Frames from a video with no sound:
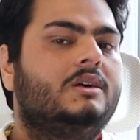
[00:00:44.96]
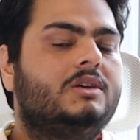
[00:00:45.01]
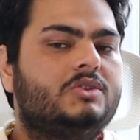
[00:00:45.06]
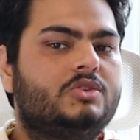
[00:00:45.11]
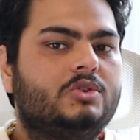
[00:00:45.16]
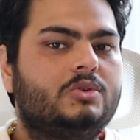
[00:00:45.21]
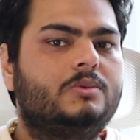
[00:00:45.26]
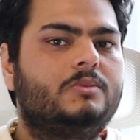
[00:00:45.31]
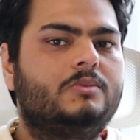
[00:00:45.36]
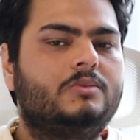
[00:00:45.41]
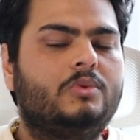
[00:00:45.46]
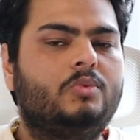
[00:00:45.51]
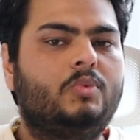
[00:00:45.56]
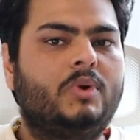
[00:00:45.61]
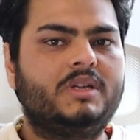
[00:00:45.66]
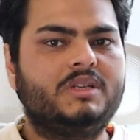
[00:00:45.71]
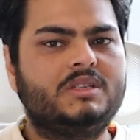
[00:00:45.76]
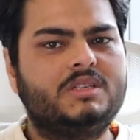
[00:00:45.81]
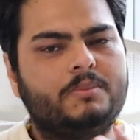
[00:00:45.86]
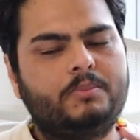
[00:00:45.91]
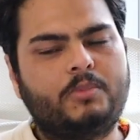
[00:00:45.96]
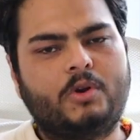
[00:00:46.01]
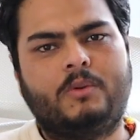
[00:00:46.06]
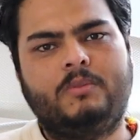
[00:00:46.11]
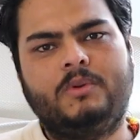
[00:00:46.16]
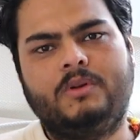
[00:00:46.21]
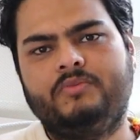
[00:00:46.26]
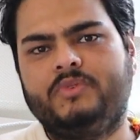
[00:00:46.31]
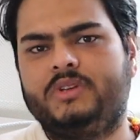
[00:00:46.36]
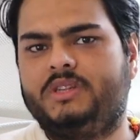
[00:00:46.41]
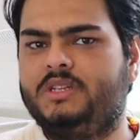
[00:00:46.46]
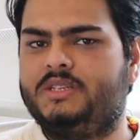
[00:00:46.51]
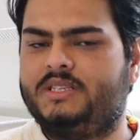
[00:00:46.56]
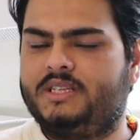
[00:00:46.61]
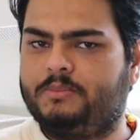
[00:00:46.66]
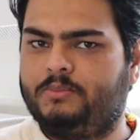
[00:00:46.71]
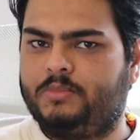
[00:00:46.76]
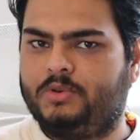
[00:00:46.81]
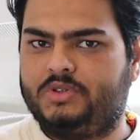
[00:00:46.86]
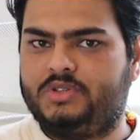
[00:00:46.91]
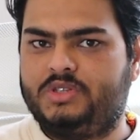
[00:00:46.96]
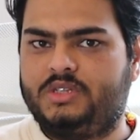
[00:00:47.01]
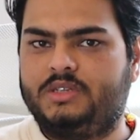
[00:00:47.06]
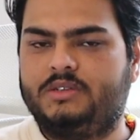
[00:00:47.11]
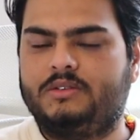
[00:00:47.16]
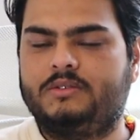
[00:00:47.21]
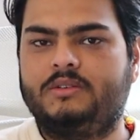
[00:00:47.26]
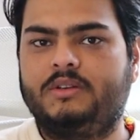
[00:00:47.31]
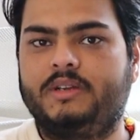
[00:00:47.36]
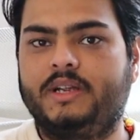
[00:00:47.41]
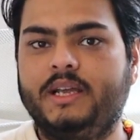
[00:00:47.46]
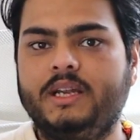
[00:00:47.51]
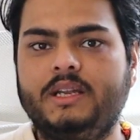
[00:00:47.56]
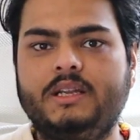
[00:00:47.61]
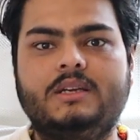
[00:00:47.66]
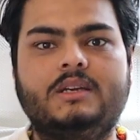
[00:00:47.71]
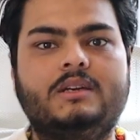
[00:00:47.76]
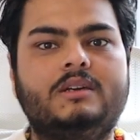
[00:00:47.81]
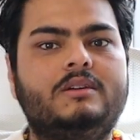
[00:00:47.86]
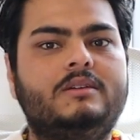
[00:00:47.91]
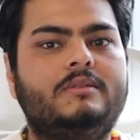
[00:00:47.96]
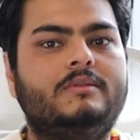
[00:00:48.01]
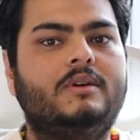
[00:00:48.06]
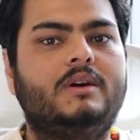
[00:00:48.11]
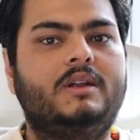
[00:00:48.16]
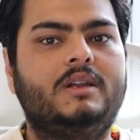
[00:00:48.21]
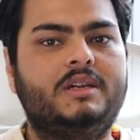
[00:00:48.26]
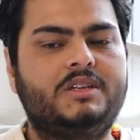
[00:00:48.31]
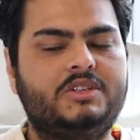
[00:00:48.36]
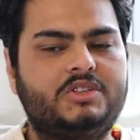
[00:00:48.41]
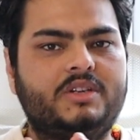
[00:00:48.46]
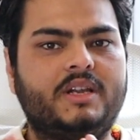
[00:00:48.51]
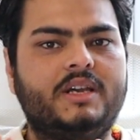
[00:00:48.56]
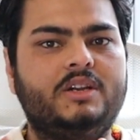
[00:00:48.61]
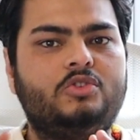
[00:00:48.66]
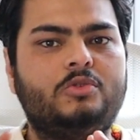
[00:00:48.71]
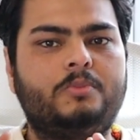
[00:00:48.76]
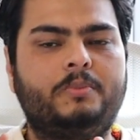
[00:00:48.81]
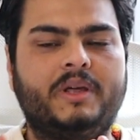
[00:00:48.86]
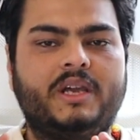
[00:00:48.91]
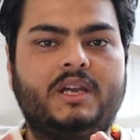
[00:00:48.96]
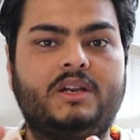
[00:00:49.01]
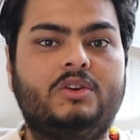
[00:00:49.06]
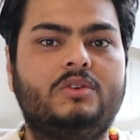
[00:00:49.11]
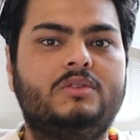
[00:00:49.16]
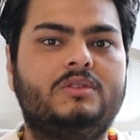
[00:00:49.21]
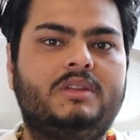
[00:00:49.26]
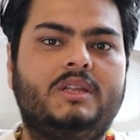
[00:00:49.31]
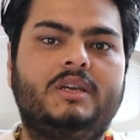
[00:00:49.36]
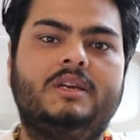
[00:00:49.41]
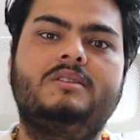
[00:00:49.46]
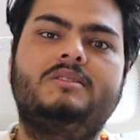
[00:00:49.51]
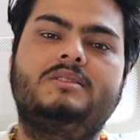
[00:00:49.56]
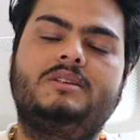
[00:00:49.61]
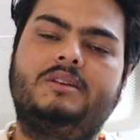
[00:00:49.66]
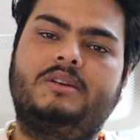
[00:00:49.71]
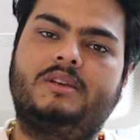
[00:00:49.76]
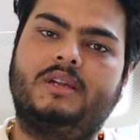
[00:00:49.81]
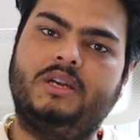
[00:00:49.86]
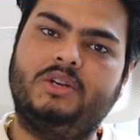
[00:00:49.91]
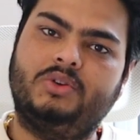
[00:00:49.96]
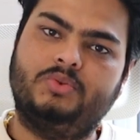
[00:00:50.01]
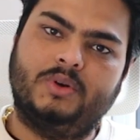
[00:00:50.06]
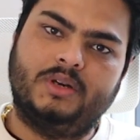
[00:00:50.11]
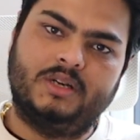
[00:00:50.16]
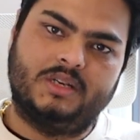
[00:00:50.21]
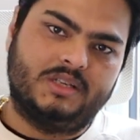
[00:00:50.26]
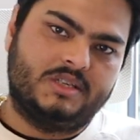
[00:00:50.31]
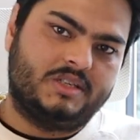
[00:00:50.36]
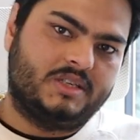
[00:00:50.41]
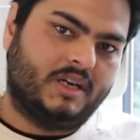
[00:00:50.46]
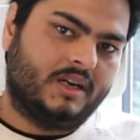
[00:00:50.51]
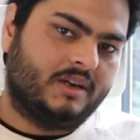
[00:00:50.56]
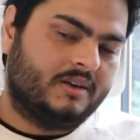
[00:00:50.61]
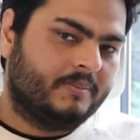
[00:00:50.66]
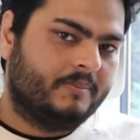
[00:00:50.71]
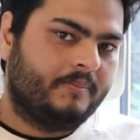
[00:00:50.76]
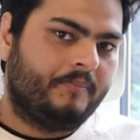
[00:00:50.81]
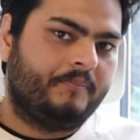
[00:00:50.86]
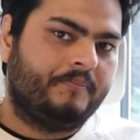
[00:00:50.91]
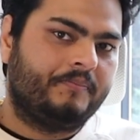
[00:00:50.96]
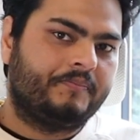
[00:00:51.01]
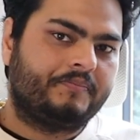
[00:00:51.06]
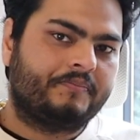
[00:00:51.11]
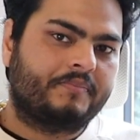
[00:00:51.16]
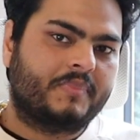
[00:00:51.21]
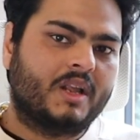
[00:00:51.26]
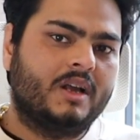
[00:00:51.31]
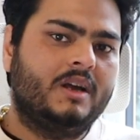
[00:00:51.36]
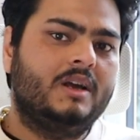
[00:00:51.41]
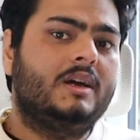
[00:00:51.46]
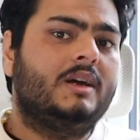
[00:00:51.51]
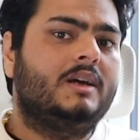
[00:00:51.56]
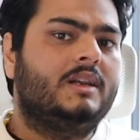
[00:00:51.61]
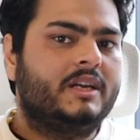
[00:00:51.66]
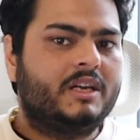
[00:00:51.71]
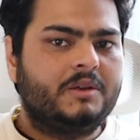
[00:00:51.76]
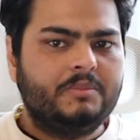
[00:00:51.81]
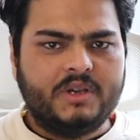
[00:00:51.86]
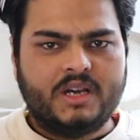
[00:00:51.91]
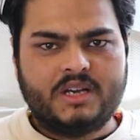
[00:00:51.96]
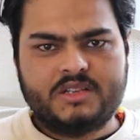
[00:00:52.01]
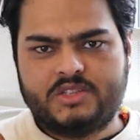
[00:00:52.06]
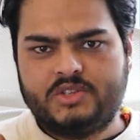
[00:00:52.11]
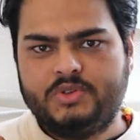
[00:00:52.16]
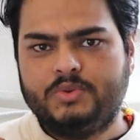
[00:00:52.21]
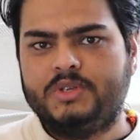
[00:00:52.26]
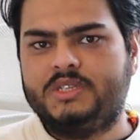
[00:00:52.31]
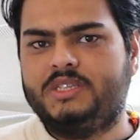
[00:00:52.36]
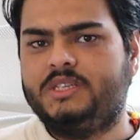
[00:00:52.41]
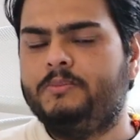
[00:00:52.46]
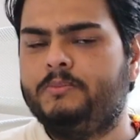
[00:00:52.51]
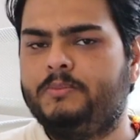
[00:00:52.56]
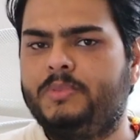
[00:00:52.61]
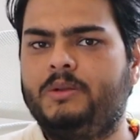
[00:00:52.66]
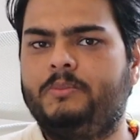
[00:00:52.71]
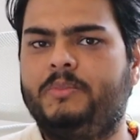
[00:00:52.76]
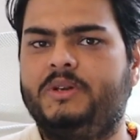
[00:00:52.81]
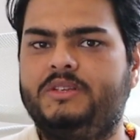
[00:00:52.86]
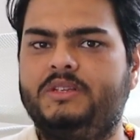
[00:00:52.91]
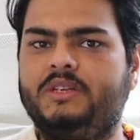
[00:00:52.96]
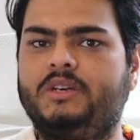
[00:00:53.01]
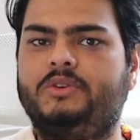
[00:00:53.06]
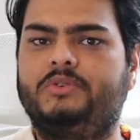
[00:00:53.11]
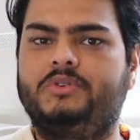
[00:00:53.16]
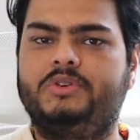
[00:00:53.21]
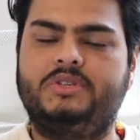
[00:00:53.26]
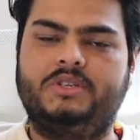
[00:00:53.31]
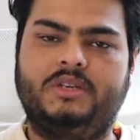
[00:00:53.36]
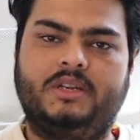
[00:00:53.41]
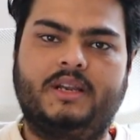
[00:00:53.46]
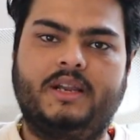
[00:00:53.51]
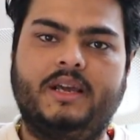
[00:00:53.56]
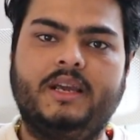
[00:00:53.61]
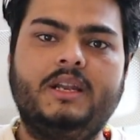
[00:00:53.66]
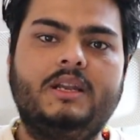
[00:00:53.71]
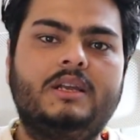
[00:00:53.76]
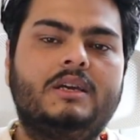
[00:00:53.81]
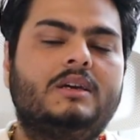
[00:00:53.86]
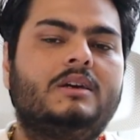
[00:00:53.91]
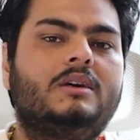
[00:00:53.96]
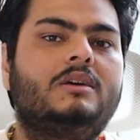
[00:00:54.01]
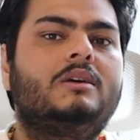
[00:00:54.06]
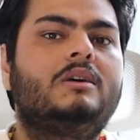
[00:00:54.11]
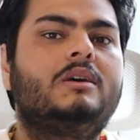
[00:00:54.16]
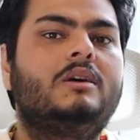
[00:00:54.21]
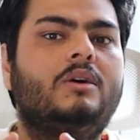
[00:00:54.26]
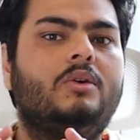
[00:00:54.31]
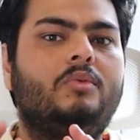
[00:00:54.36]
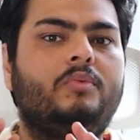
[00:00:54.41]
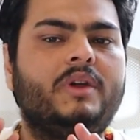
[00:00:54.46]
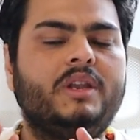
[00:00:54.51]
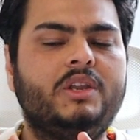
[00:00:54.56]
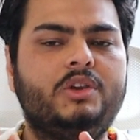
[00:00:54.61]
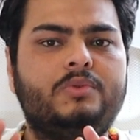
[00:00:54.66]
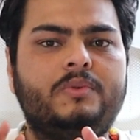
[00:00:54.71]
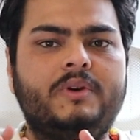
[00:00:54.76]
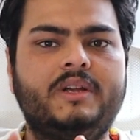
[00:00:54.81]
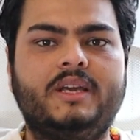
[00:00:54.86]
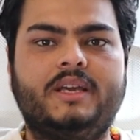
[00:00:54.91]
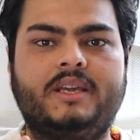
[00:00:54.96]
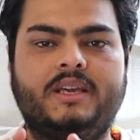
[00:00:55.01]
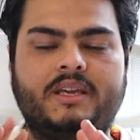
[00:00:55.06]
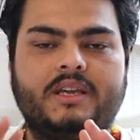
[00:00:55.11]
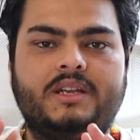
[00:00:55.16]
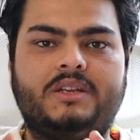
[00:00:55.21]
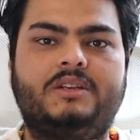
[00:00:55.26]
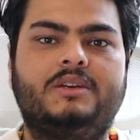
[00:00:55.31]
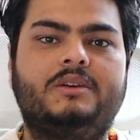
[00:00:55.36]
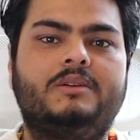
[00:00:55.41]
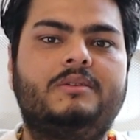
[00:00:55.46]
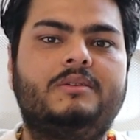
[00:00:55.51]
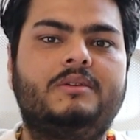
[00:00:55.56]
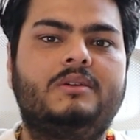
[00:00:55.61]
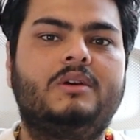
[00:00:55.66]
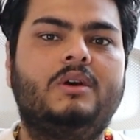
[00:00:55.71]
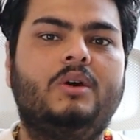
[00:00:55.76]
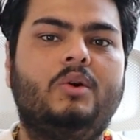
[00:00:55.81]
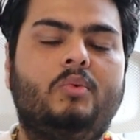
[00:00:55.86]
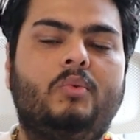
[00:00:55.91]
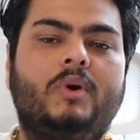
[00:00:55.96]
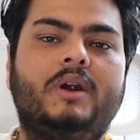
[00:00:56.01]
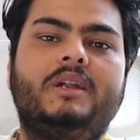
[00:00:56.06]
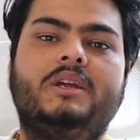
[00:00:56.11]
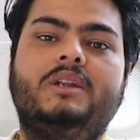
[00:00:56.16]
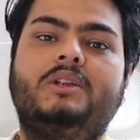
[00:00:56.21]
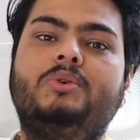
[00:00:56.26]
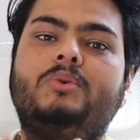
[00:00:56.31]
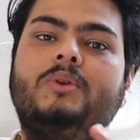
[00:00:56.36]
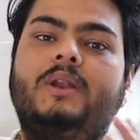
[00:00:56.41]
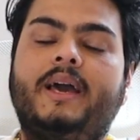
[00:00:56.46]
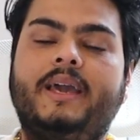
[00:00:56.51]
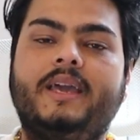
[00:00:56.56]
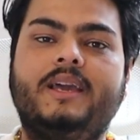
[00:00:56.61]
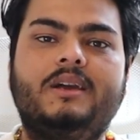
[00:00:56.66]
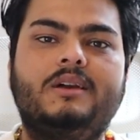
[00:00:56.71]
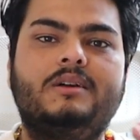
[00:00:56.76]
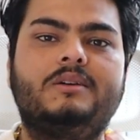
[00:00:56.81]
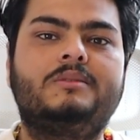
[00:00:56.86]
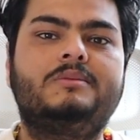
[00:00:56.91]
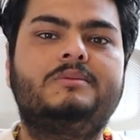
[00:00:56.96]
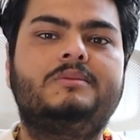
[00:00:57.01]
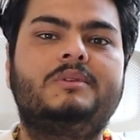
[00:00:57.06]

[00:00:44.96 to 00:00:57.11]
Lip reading: So what is the problem with this approach, right? Let's try to break down things and try to understand. Let me ask you a simple basic question, right? When you were a kid, what did you like?